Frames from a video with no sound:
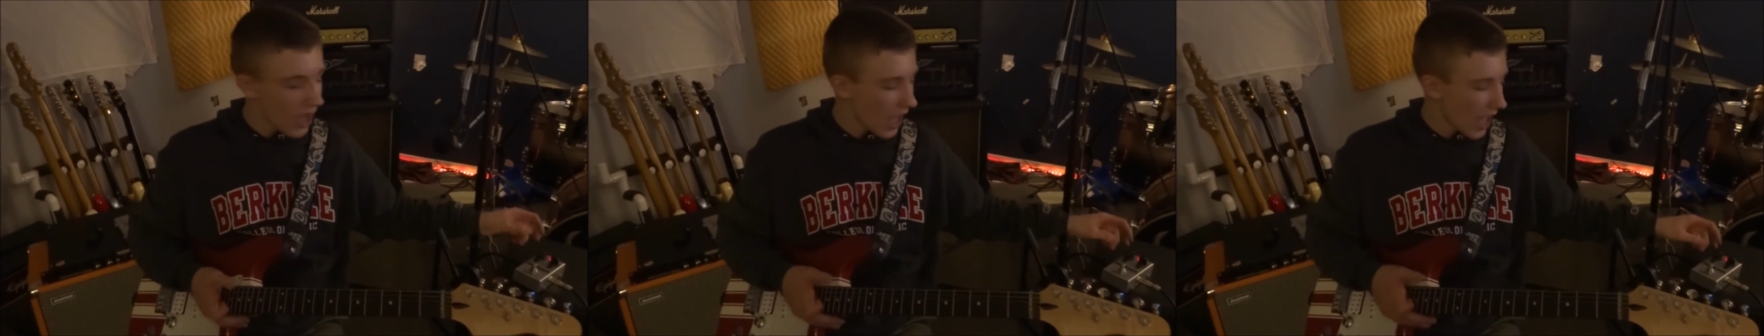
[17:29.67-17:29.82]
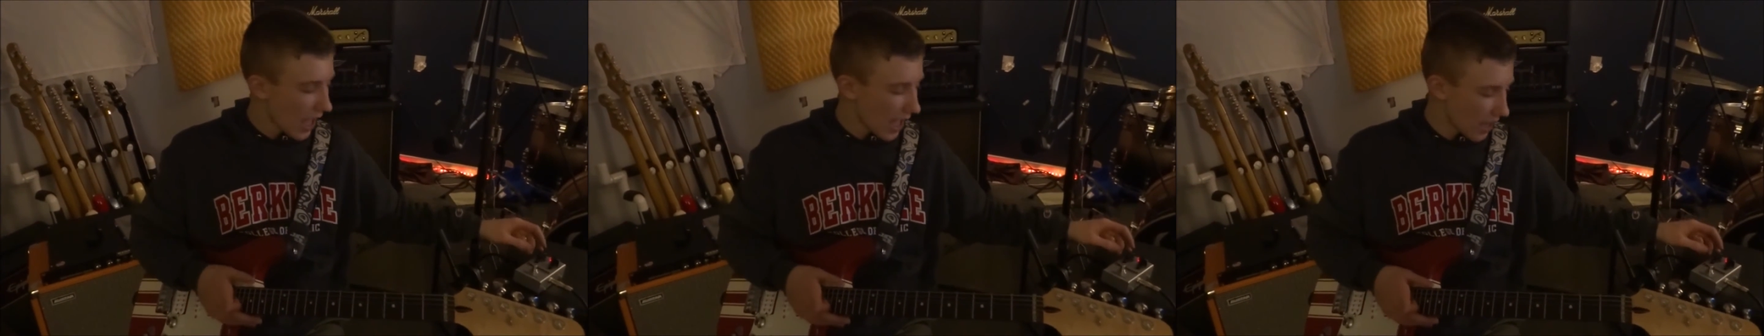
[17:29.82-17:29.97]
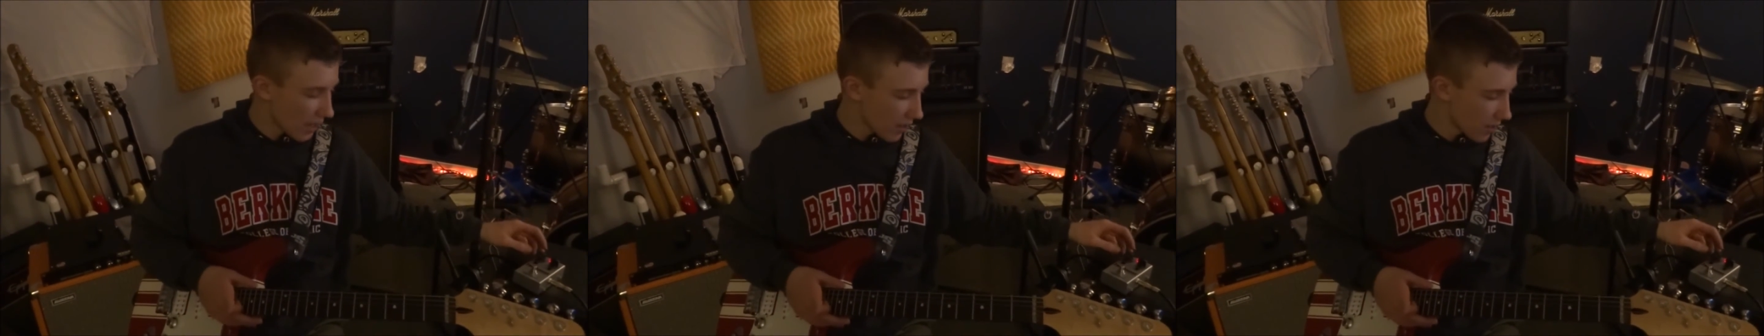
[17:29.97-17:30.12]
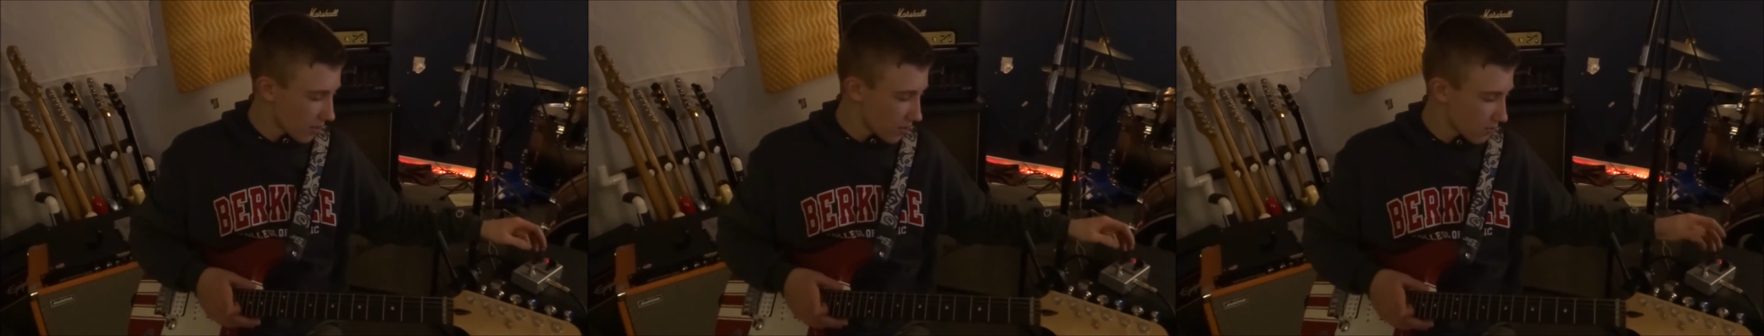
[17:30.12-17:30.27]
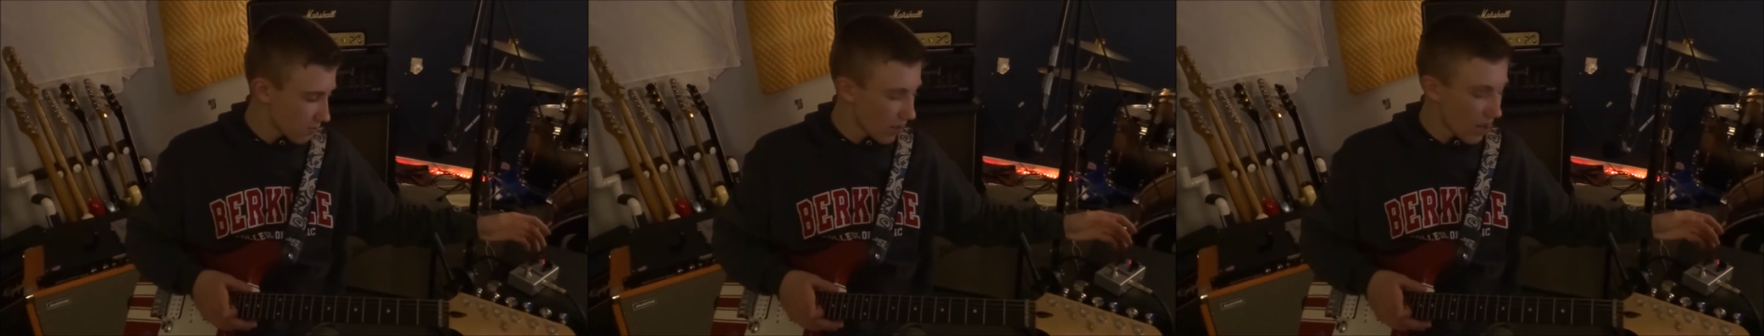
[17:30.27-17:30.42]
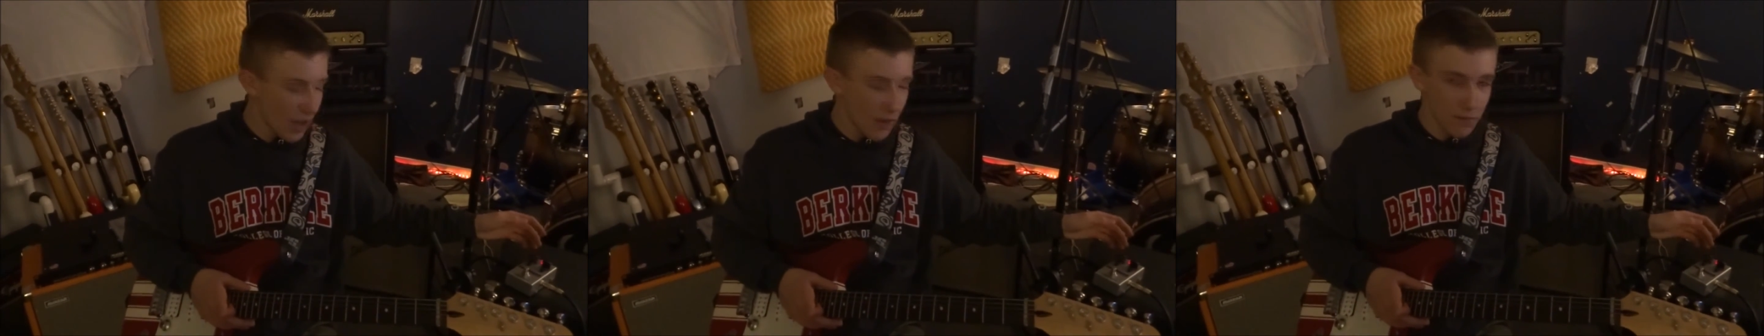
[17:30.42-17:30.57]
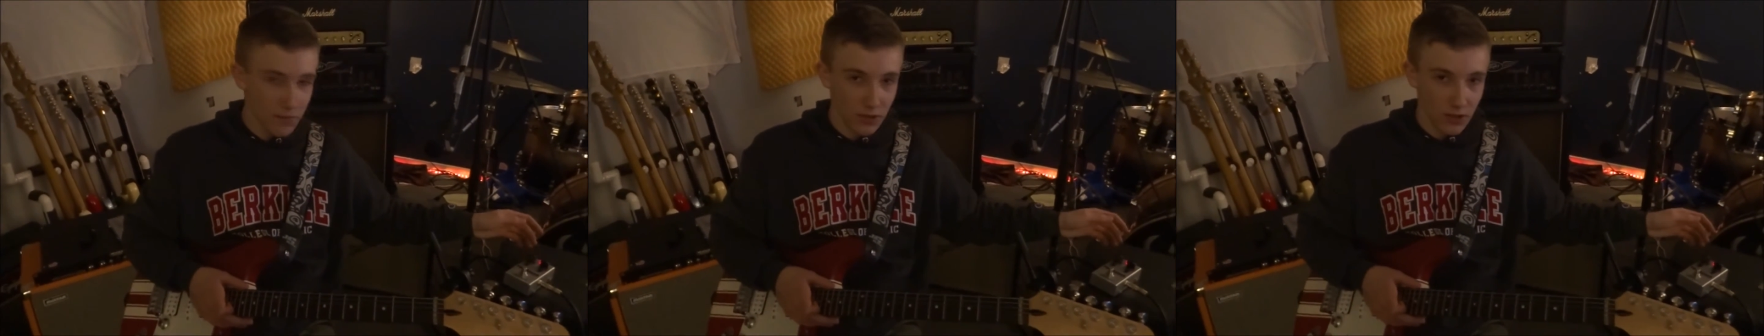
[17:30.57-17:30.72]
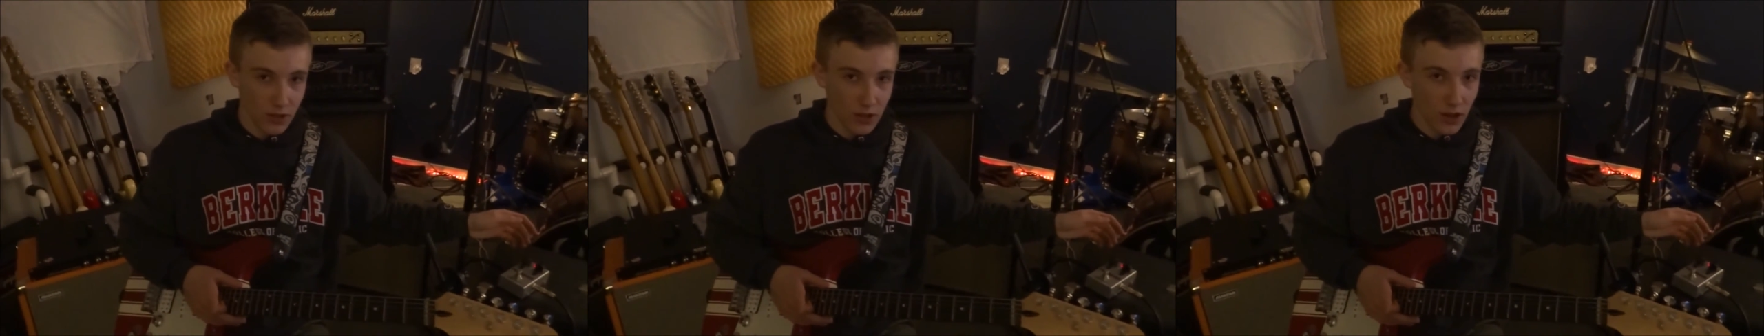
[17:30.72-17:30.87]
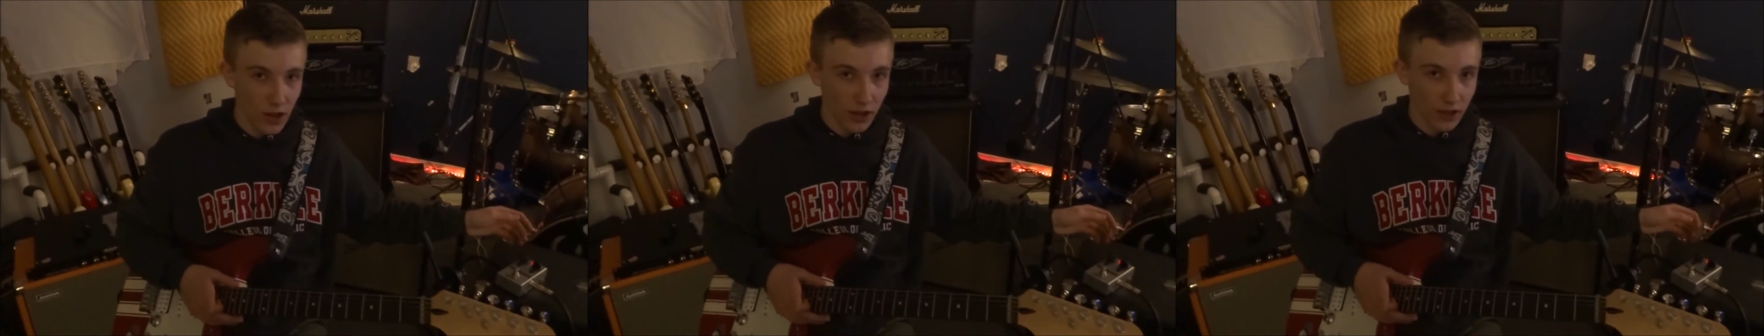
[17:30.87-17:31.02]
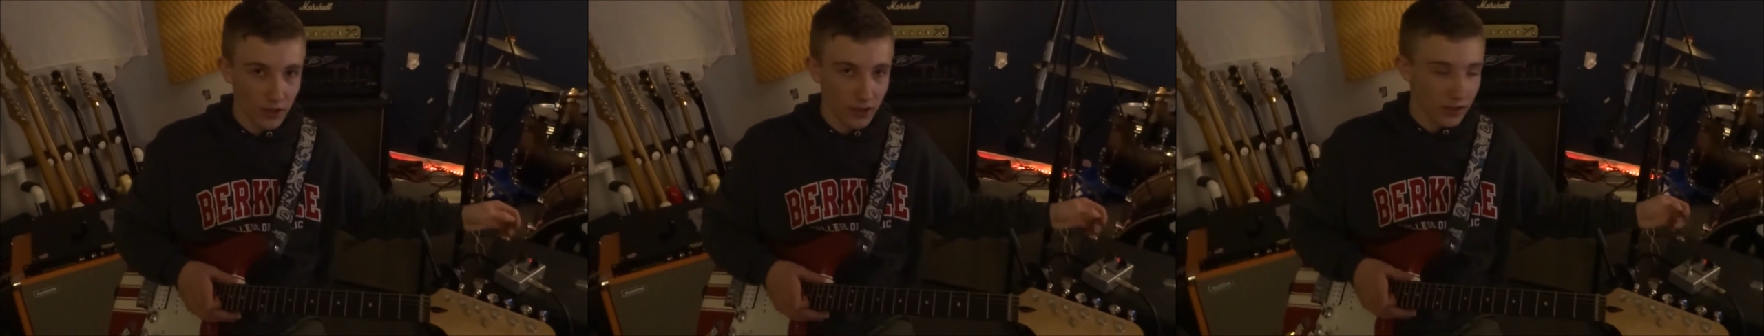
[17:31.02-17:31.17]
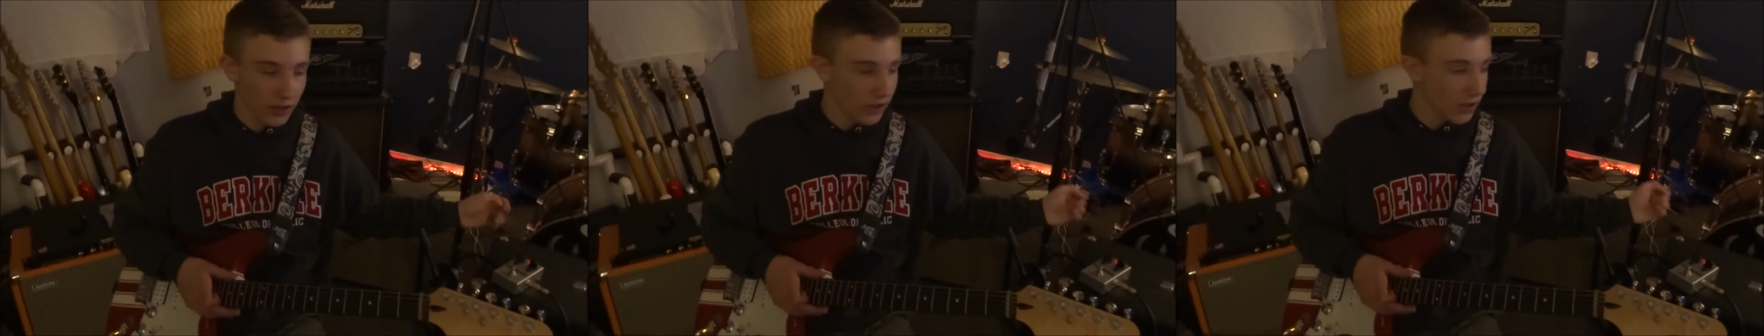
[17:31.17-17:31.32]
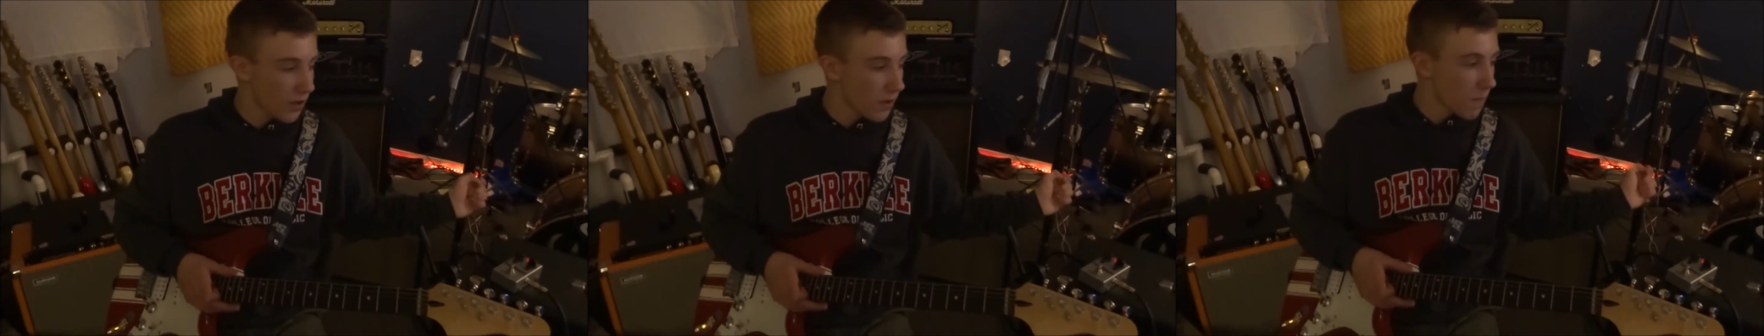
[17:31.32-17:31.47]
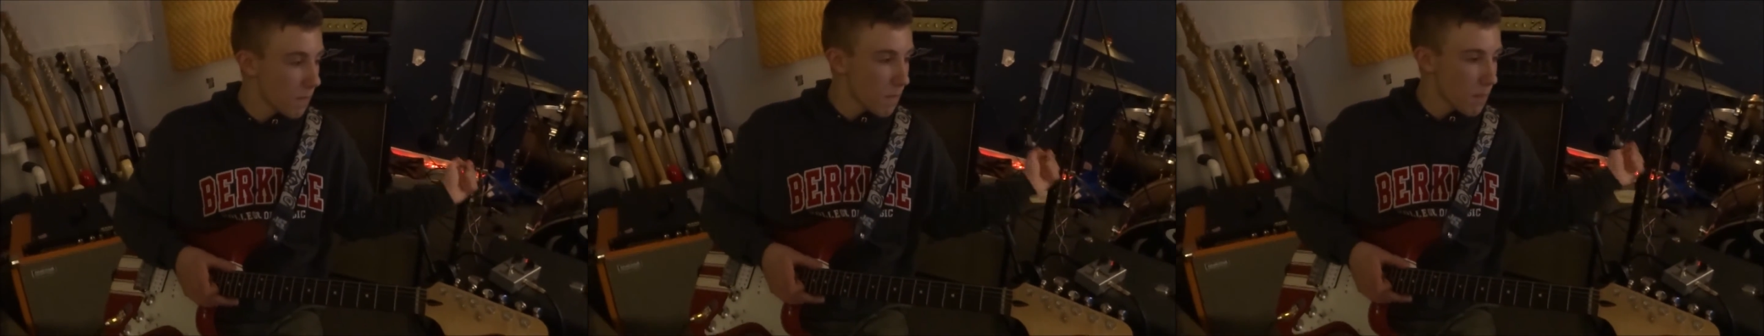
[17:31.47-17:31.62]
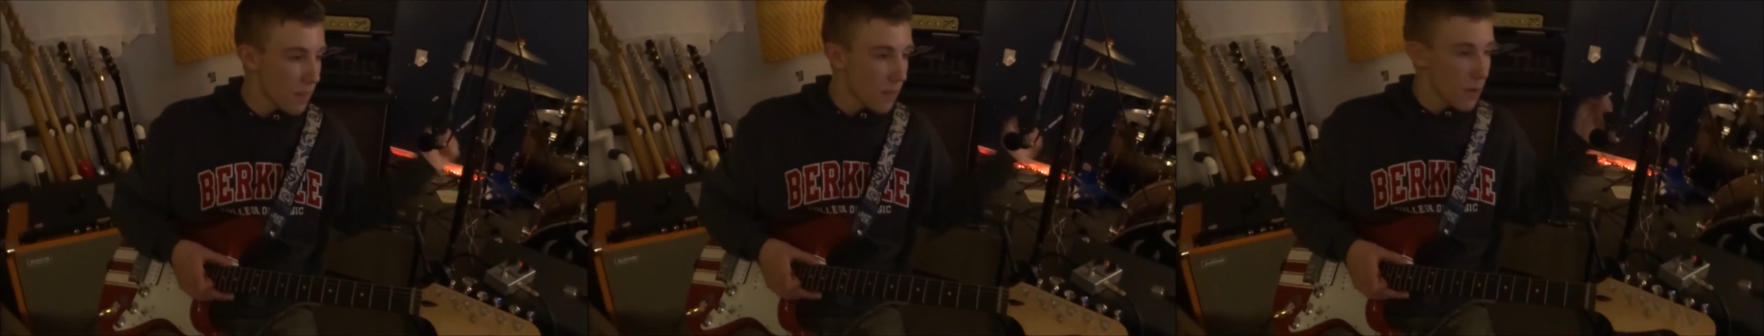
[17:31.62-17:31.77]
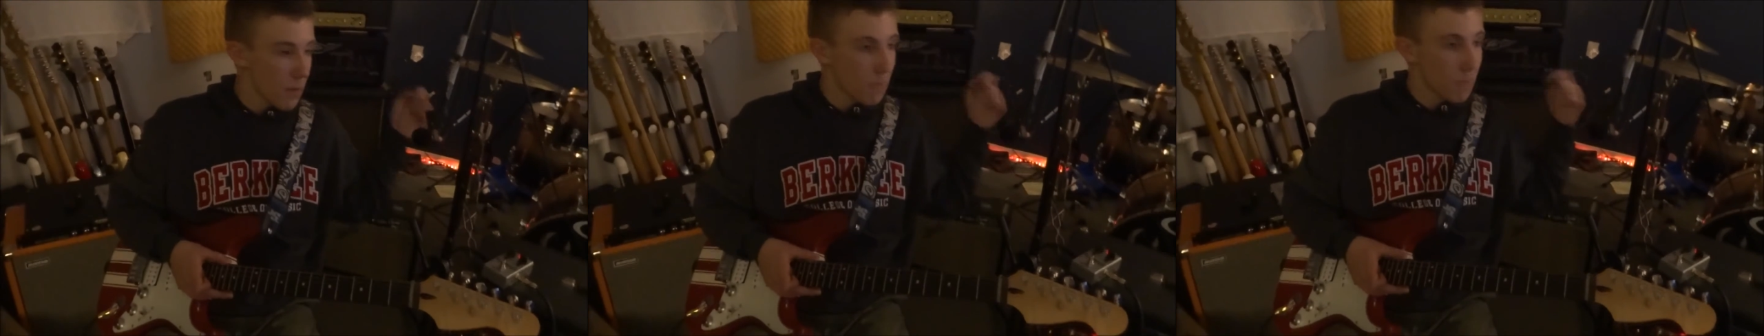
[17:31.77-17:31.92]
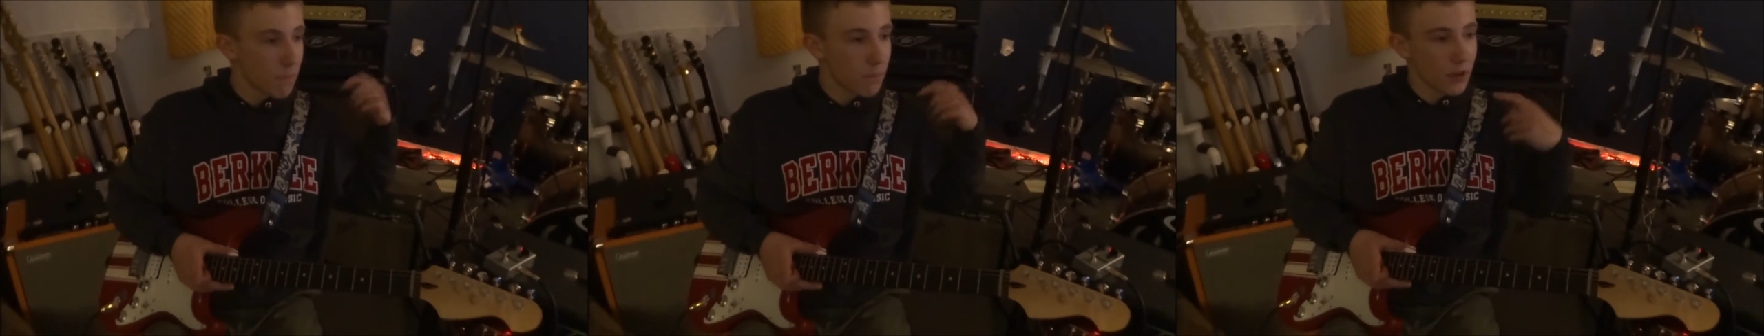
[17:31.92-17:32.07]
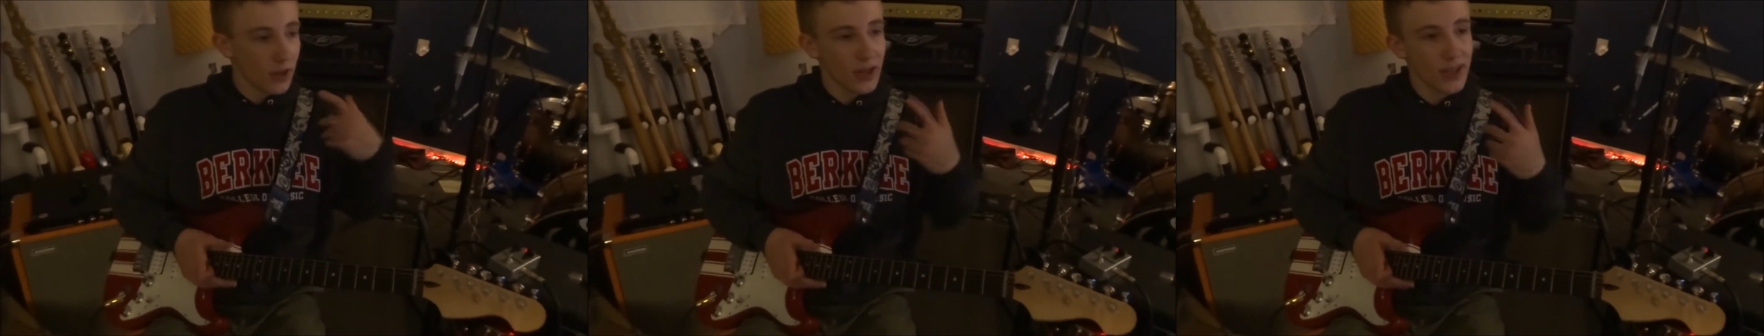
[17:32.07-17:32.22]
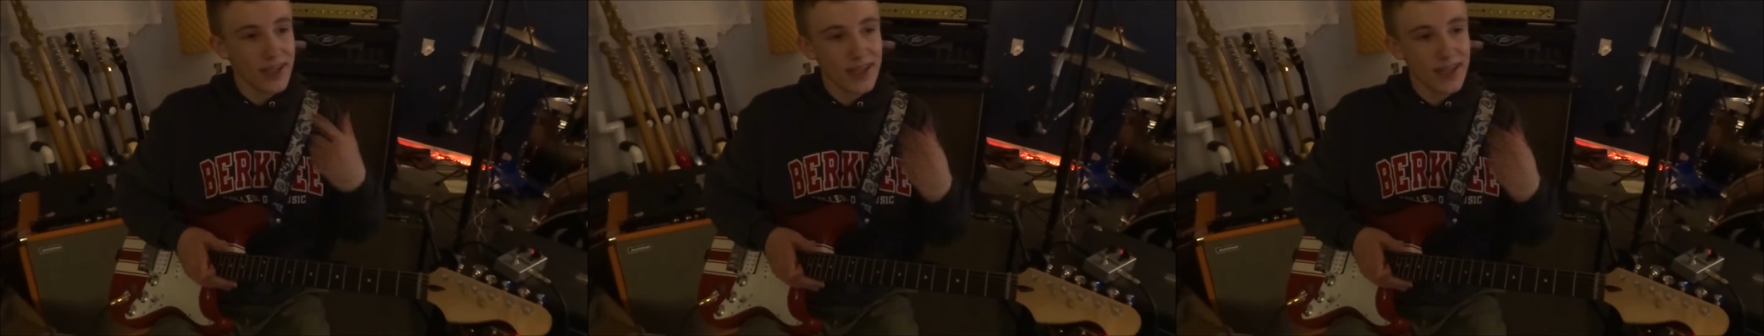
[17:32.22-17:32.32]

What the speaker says: and the drive was on nothing. But